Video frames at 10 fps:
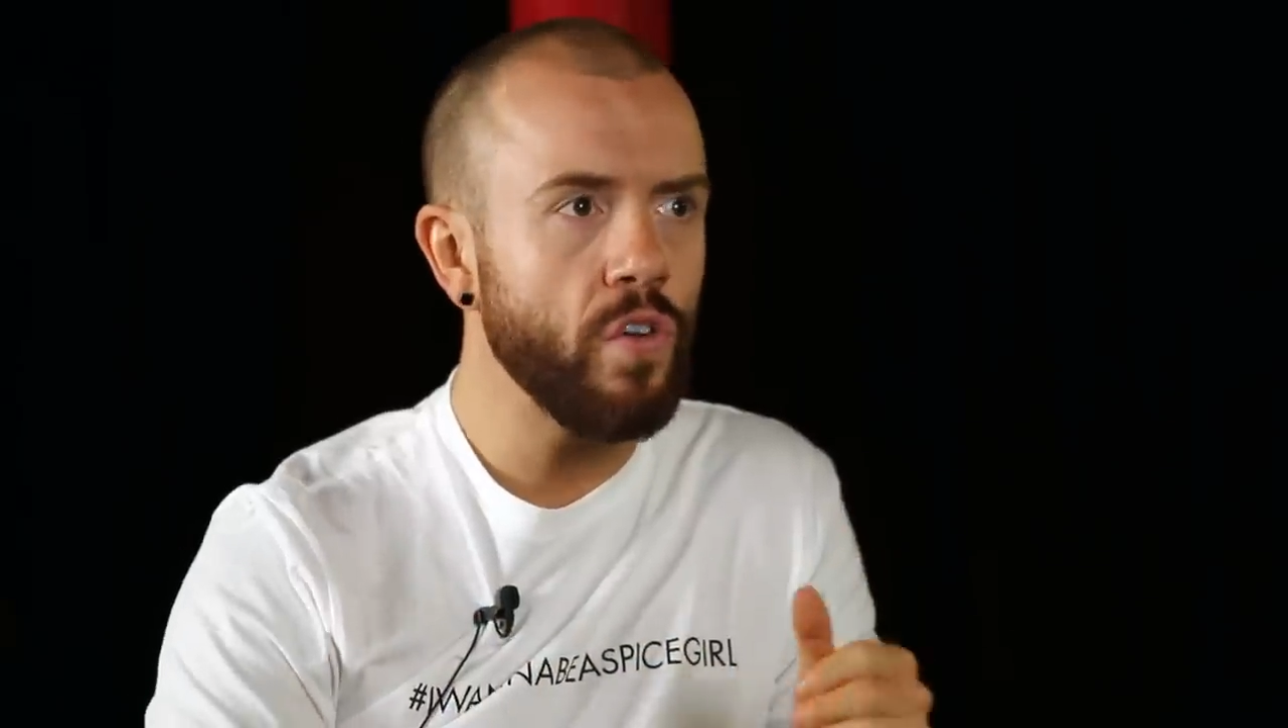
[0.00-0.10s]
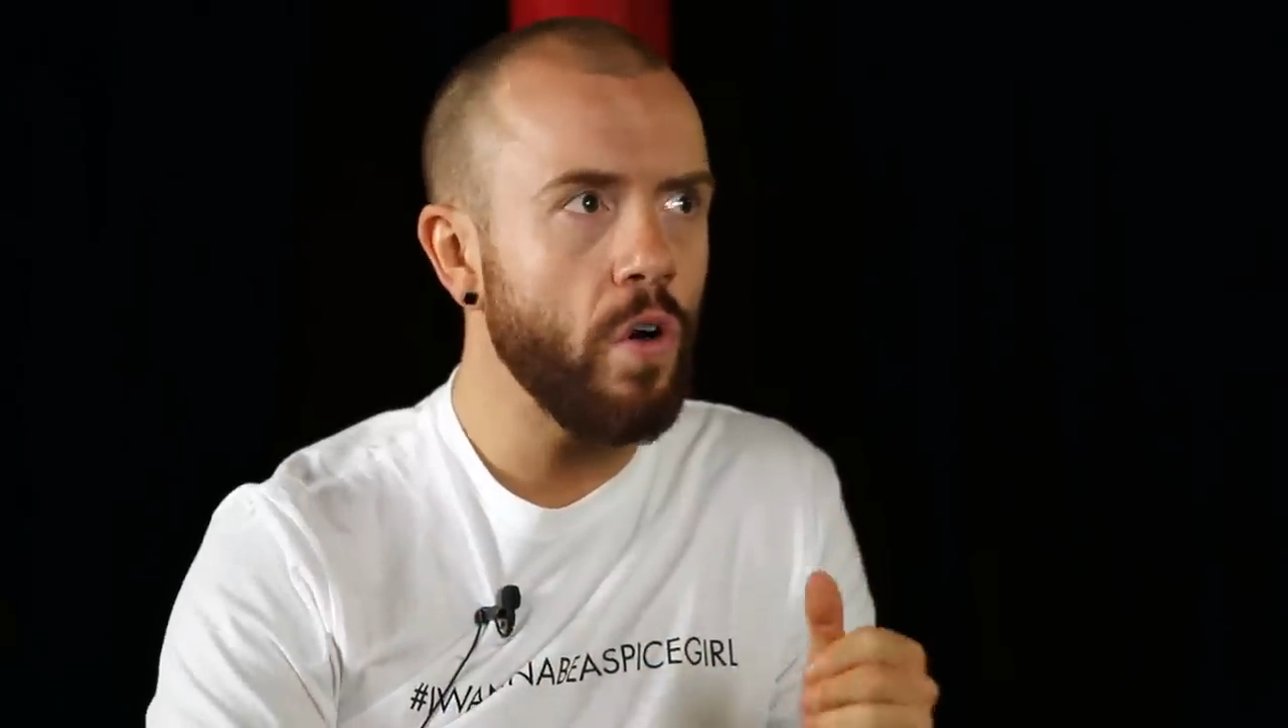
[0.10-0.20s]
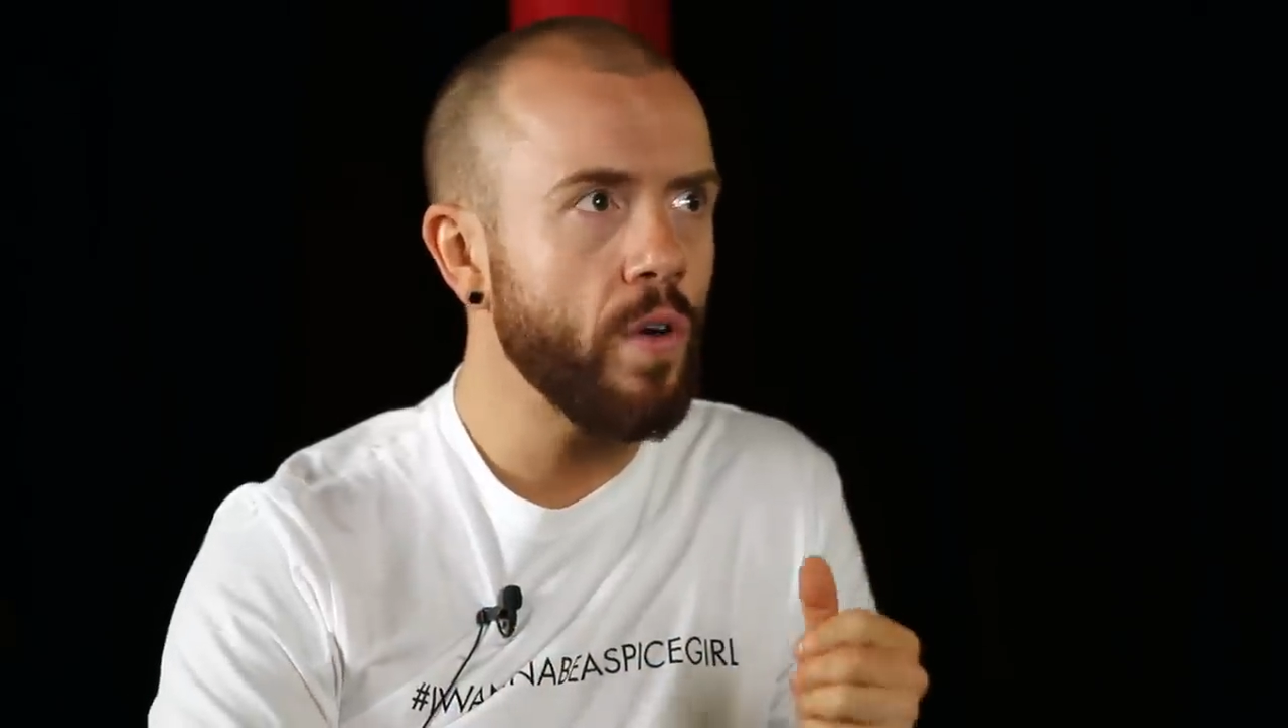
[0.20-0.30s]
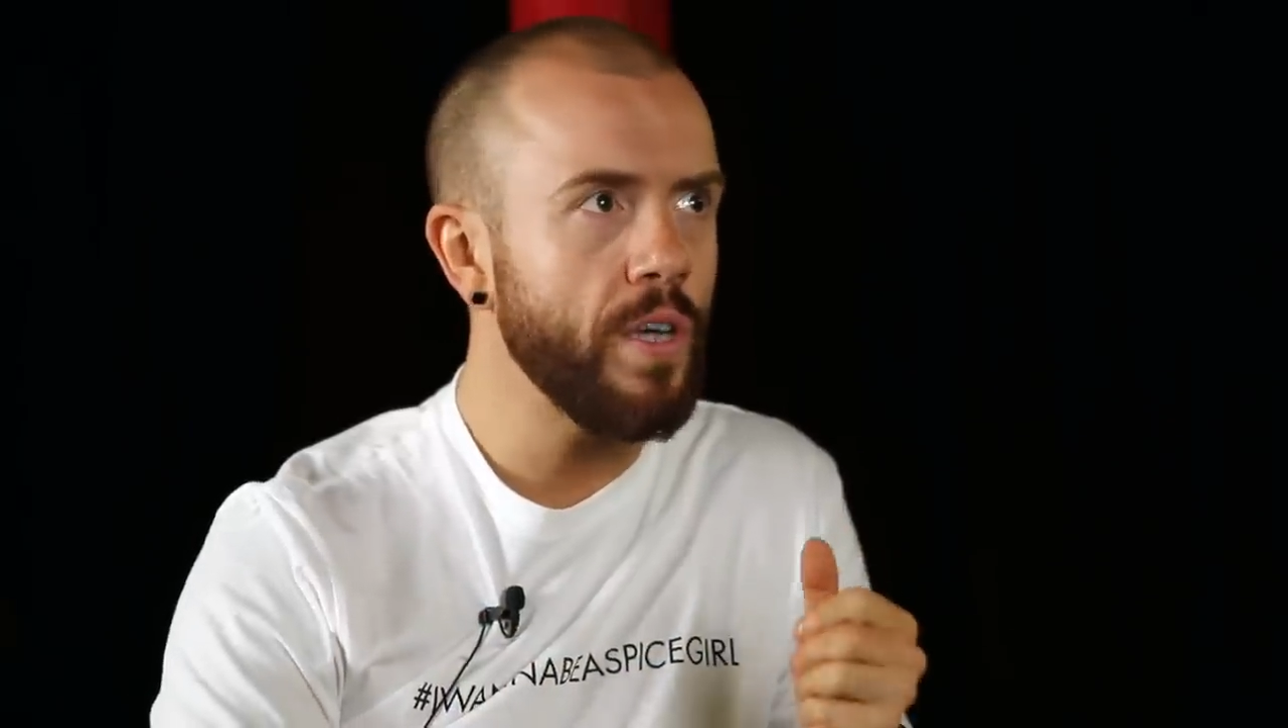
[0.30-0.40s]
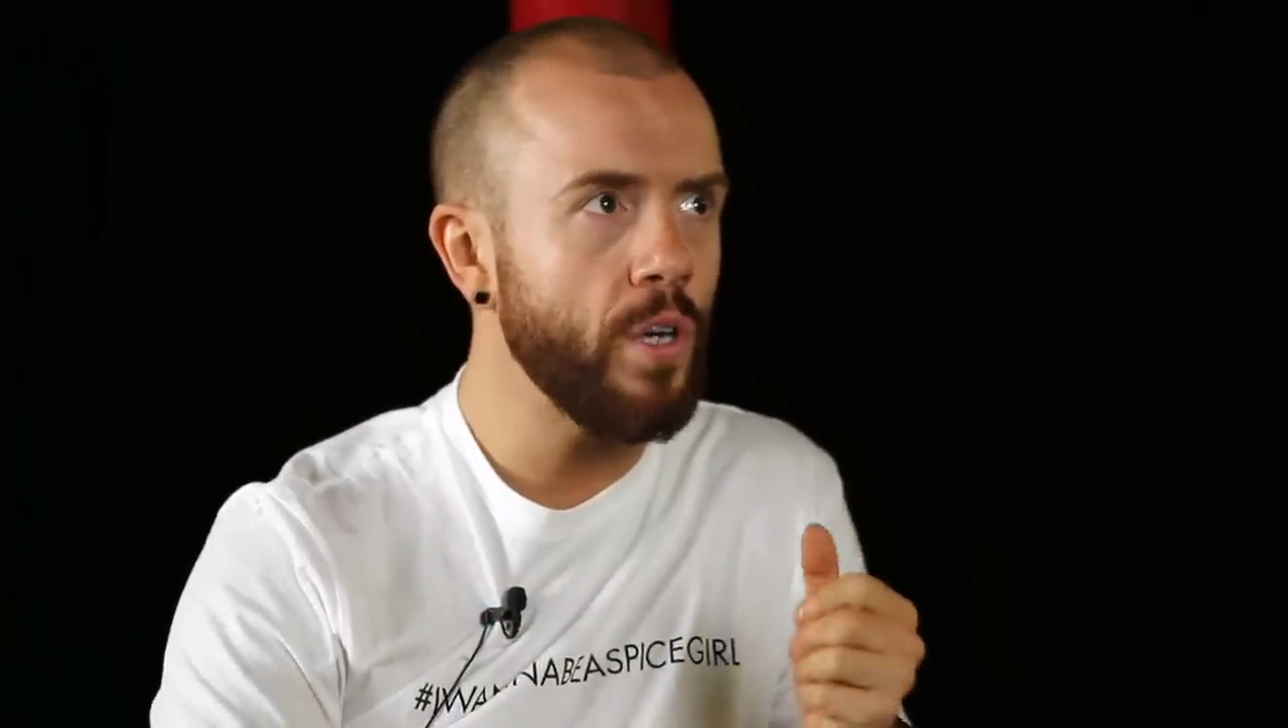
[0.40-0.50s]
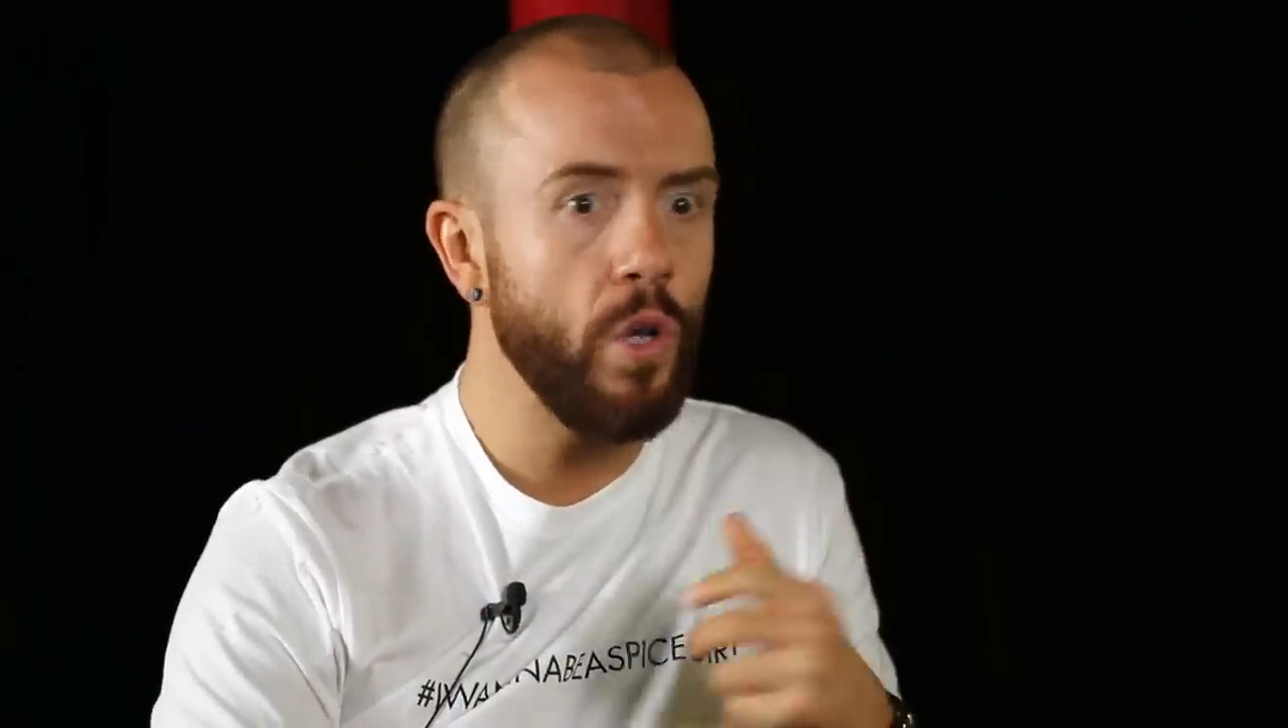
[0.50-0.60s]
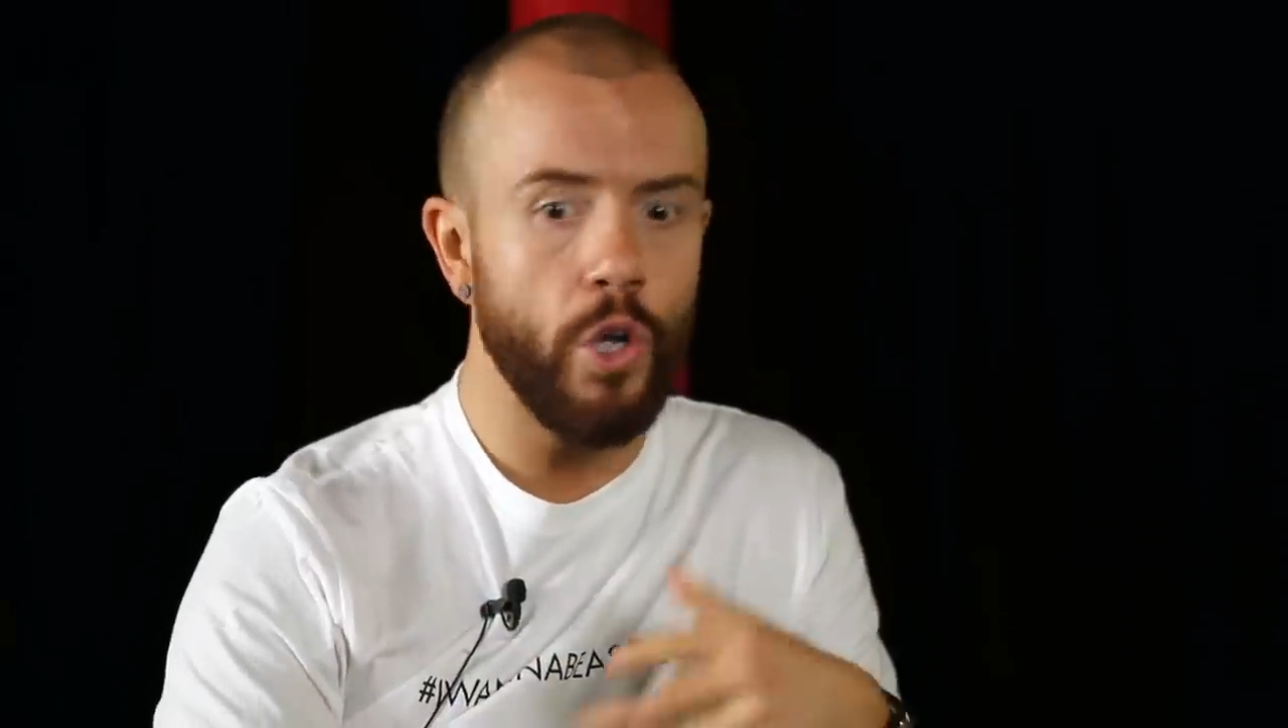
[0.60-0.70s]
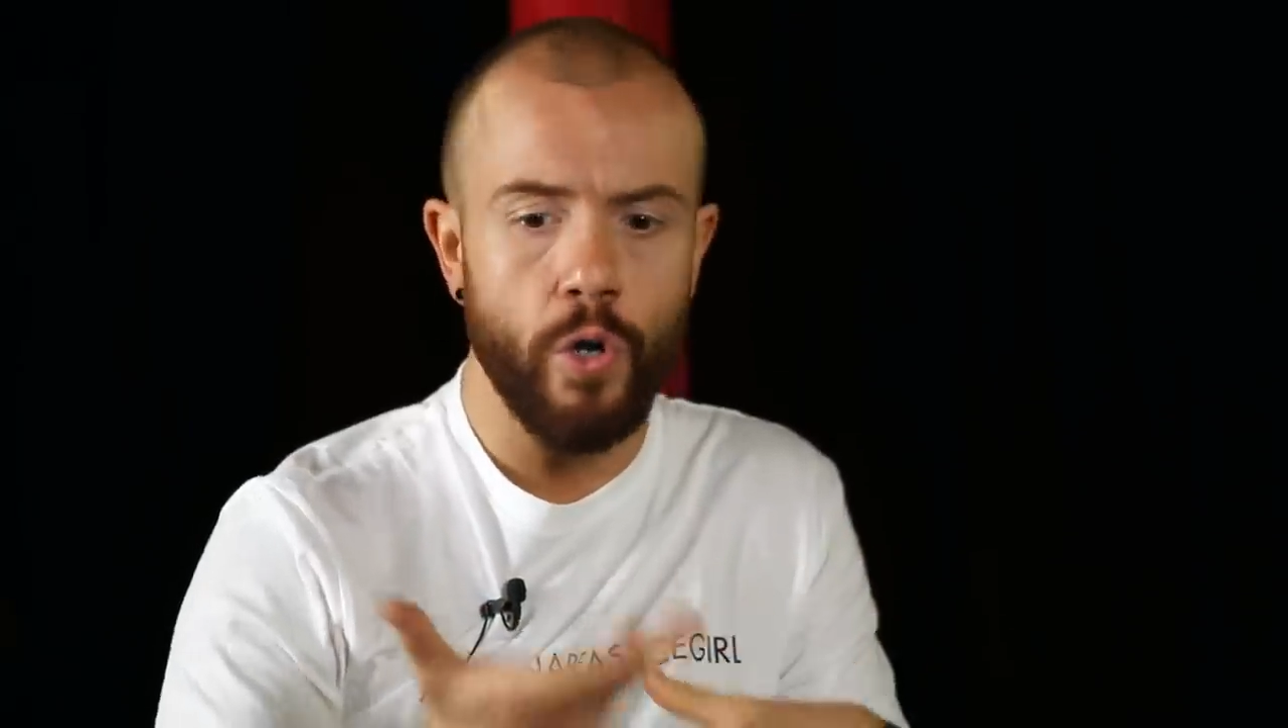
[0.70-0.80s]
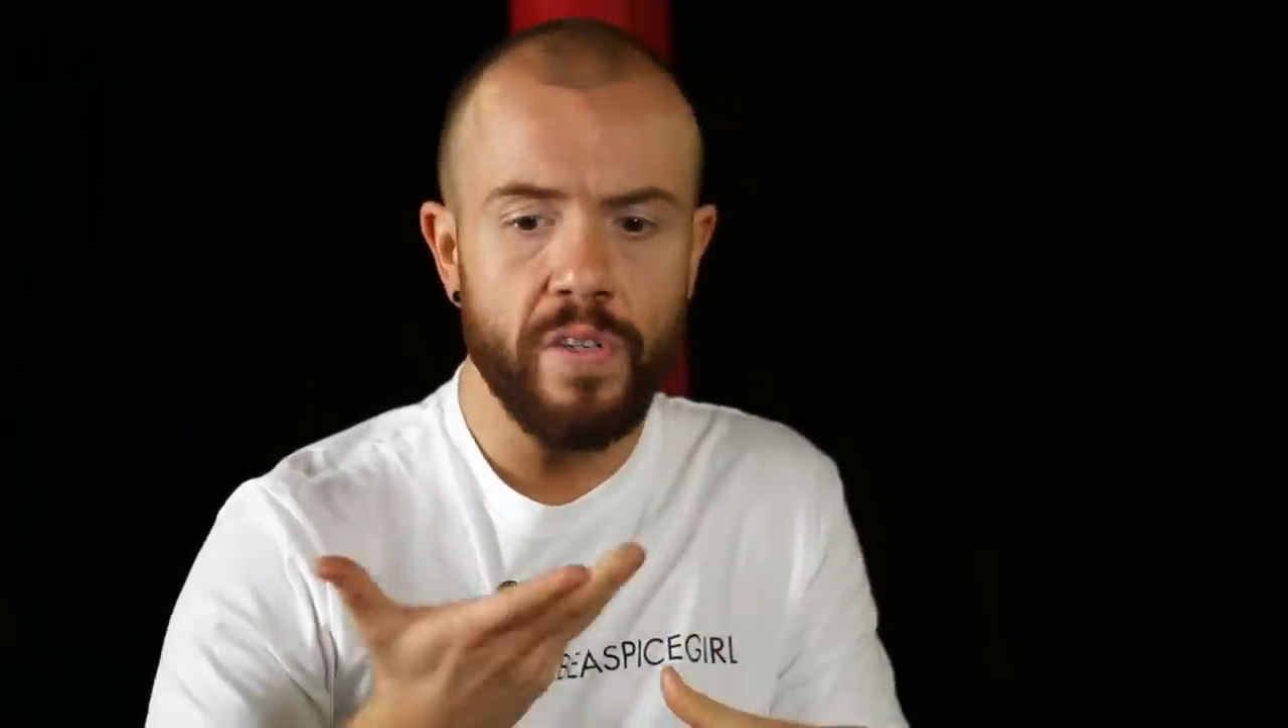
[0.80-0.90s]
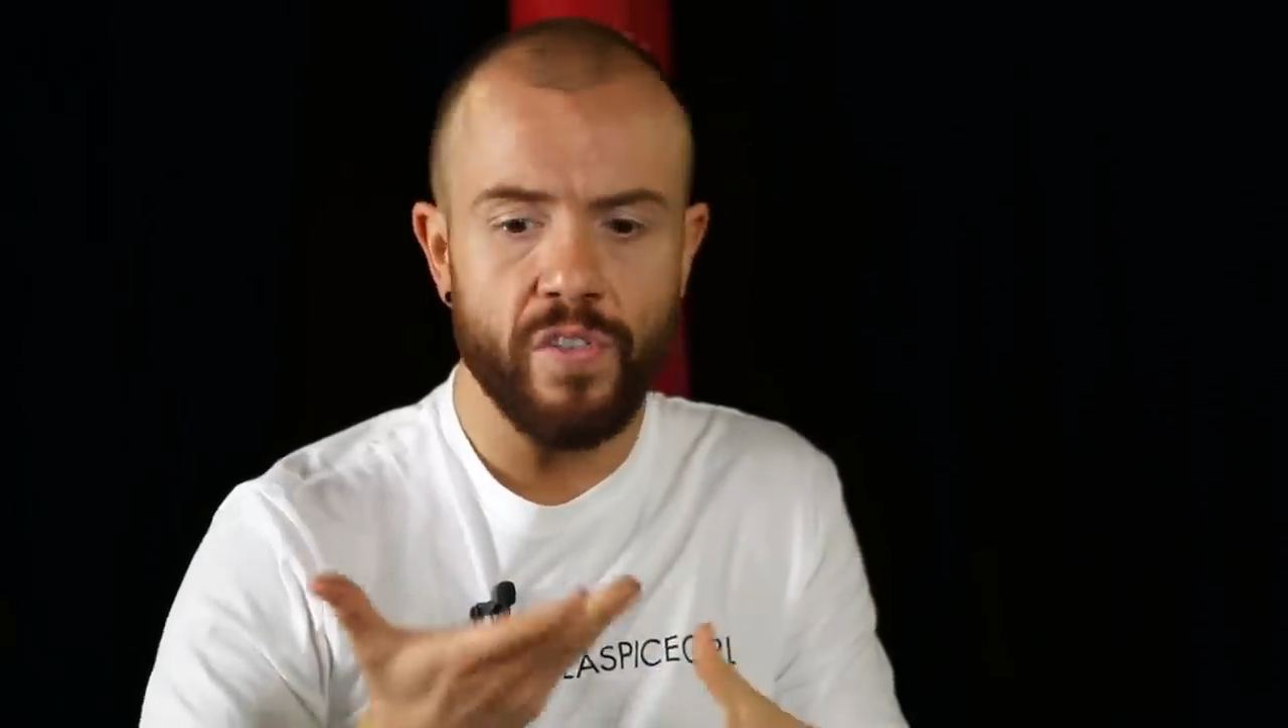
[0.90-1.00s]

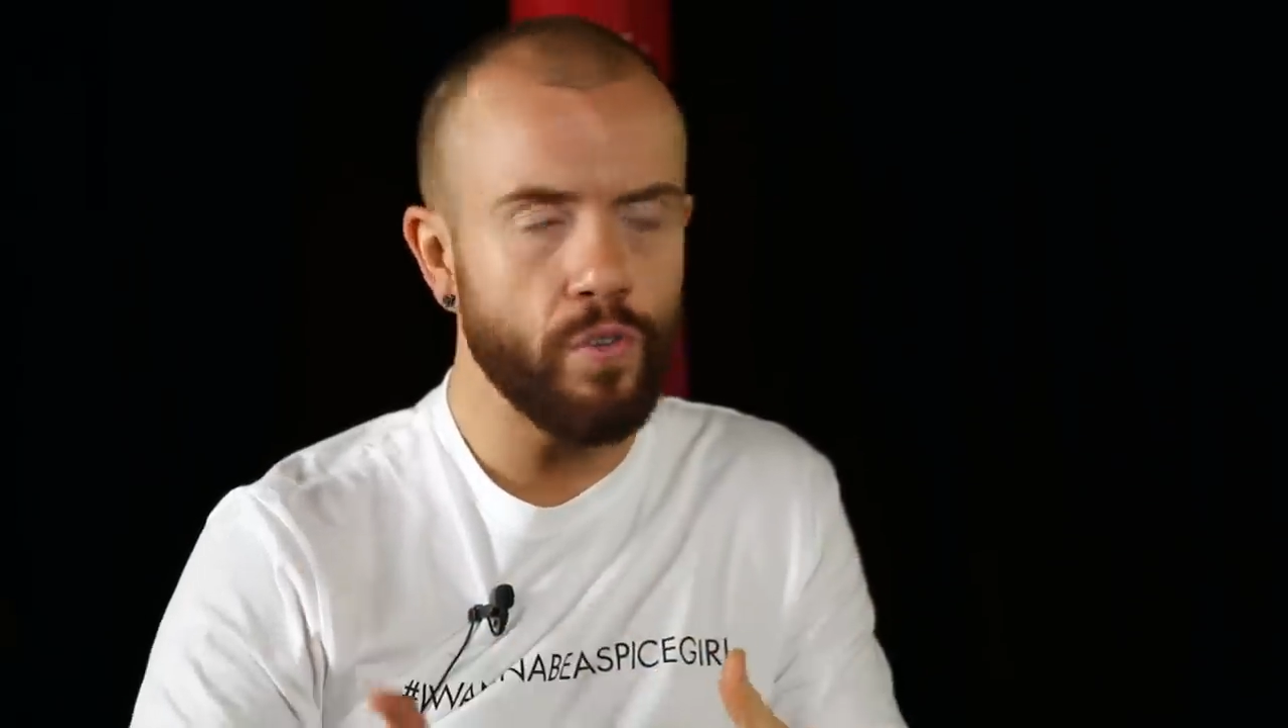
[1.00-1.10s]
learning